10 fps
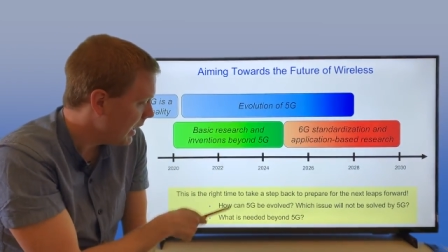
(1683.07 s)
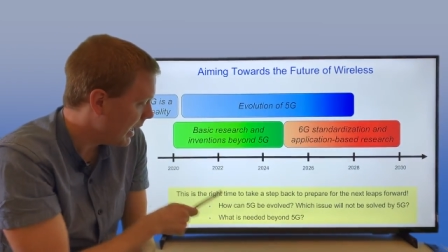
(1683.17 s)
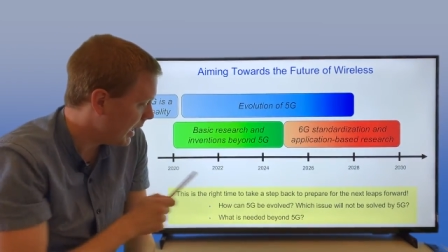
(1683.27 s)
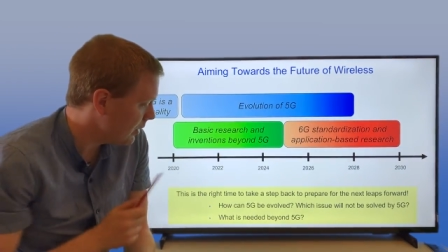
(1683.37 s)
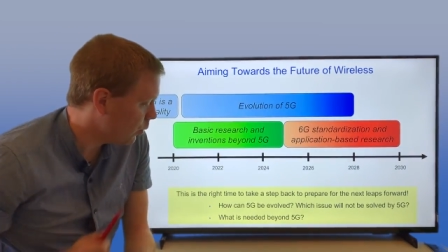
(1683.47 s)

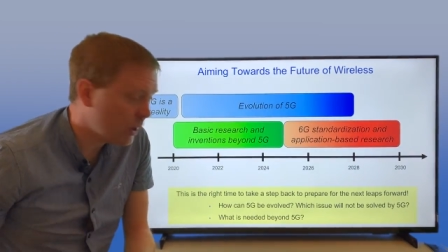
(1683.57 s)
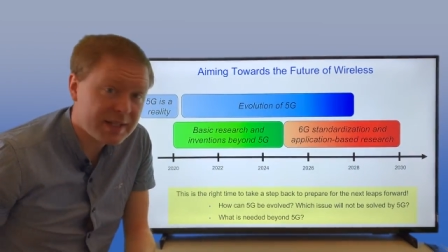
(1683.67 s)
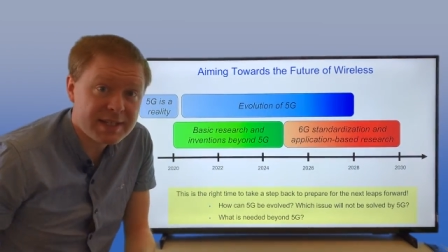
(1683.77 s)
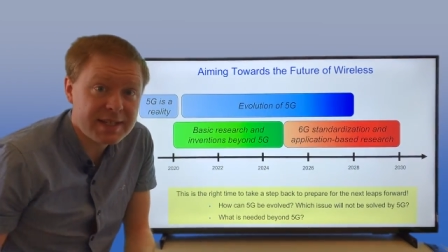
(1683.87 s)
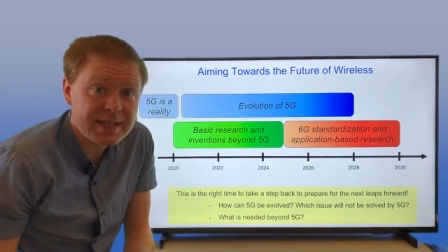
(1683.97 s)
and what
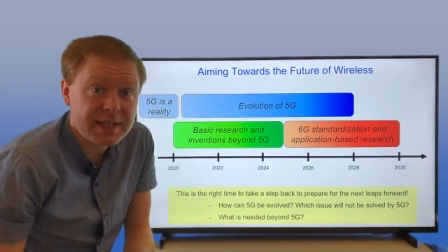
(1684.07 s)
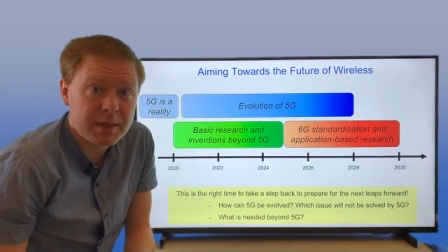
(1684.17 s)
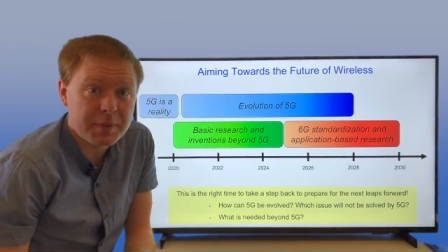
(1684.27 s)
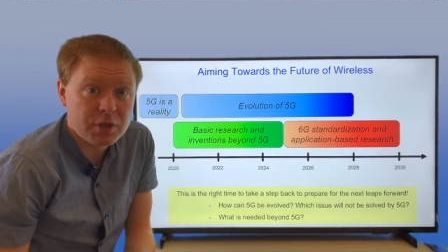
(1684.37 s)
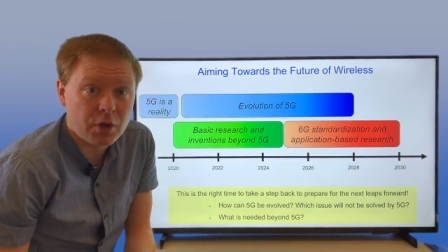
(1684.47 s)
is
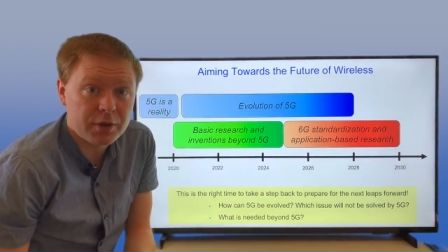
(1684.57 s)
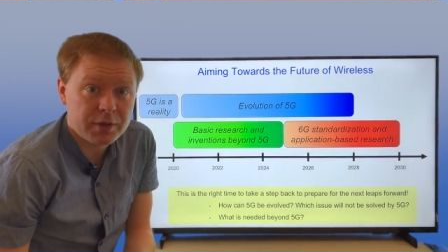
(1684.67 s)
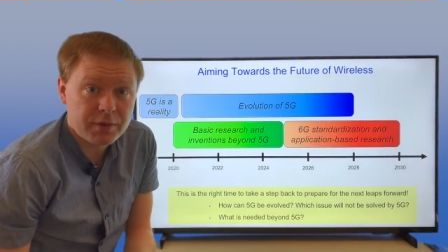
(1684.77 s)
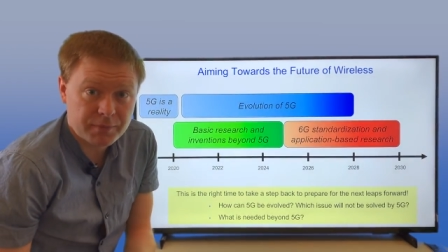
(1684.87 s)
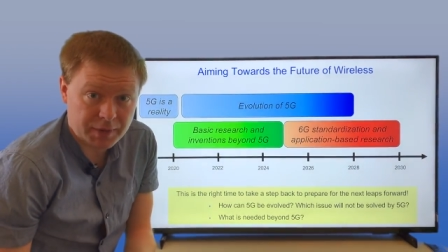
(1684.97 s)
needed beyond
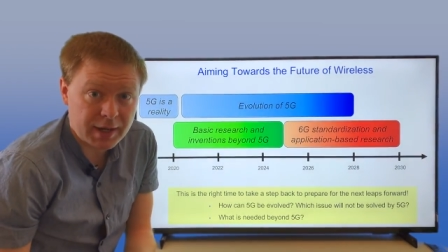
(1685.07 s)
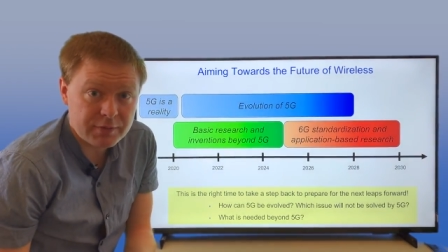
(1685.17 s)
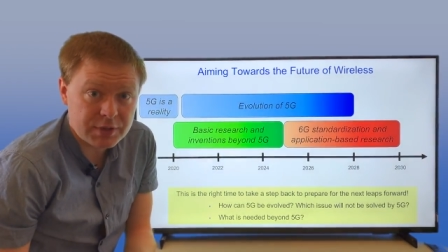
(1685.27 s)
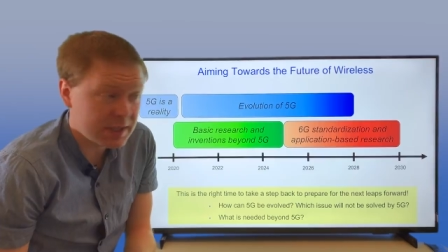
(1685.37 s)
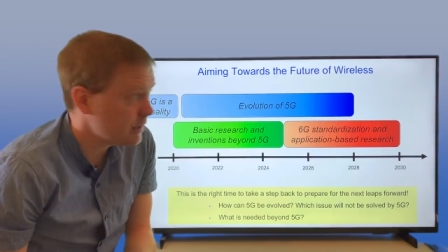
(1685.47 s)

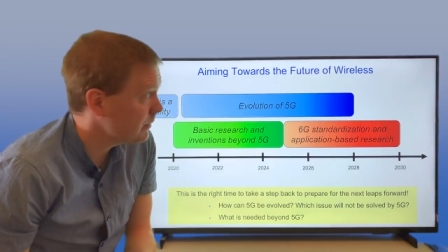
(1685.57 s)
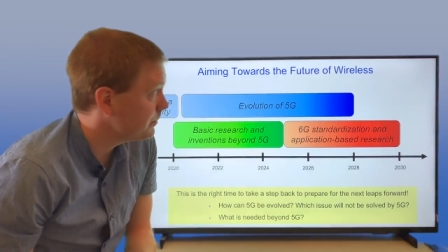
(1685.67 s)
5G?